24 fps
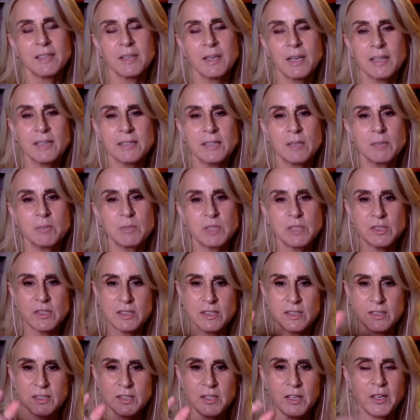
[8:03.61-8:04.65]
I guess I'm
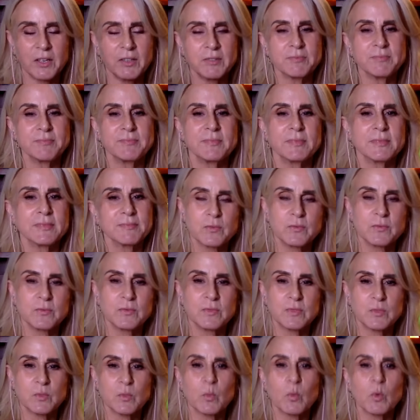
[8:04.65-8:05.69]
just, you know,
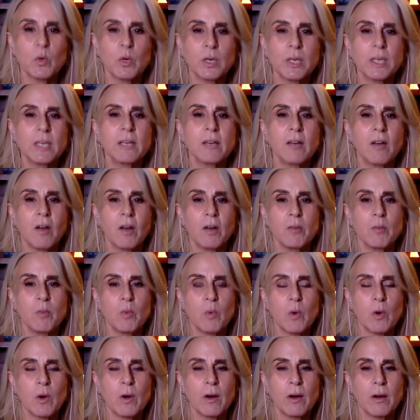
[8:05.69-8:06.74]
working on
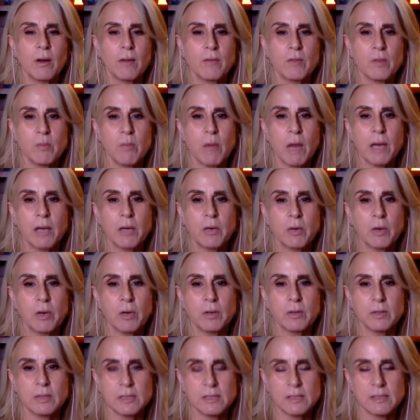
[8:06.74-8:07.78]
more of the
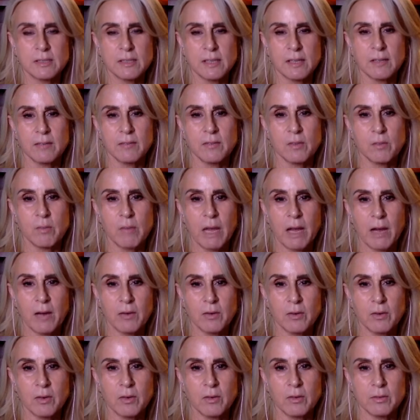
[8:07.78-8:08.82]
micro instead of the
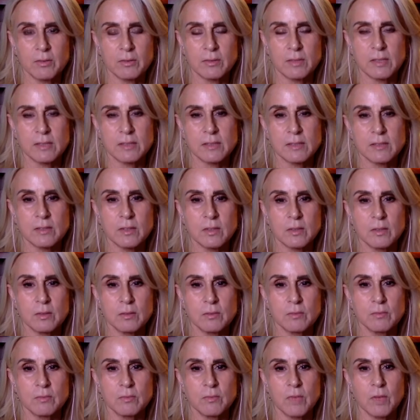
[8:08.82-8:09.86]
macro. That's a
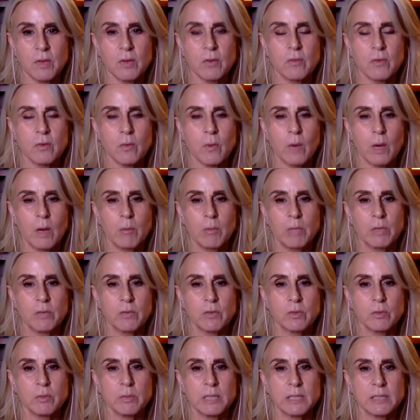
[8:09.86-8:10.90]
little overwhelming
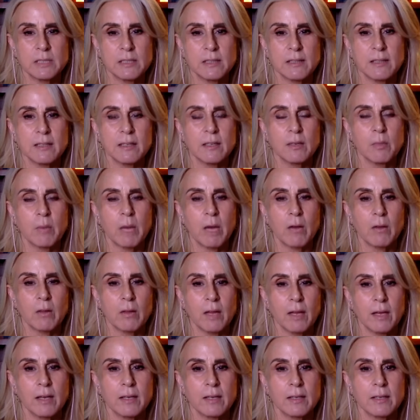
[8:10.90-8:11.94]
for me to think about
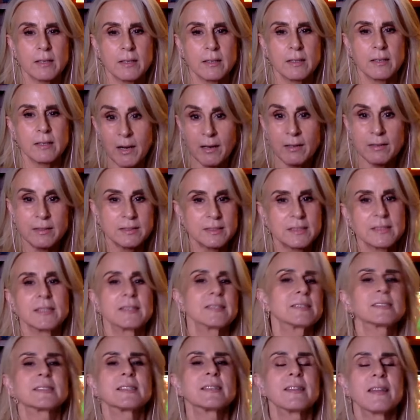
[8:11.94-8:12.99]
like
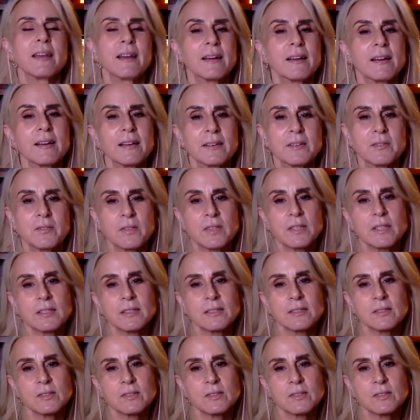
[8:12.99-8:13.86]
politics and that kind of thing.